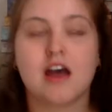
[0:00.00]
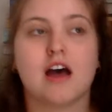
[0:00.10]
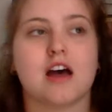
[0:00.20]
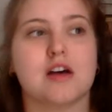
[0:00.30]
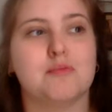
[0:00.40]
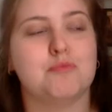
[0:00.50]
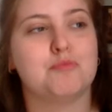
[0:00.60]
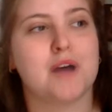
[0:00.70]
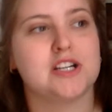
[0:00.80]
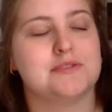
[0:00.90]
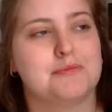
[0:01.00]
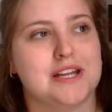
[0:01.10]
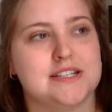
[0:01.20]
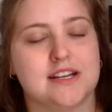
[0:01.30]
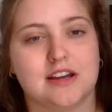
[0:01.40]
by
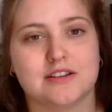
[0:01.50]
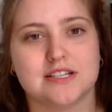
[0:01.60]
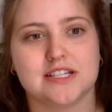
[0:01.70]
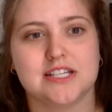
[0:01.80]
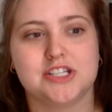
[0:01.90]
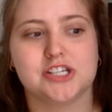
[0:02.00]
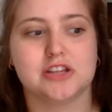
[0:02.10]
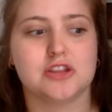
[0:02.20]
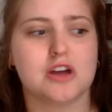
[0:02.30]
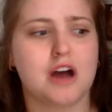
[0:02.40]
Chimamanda Ngozi Adichie that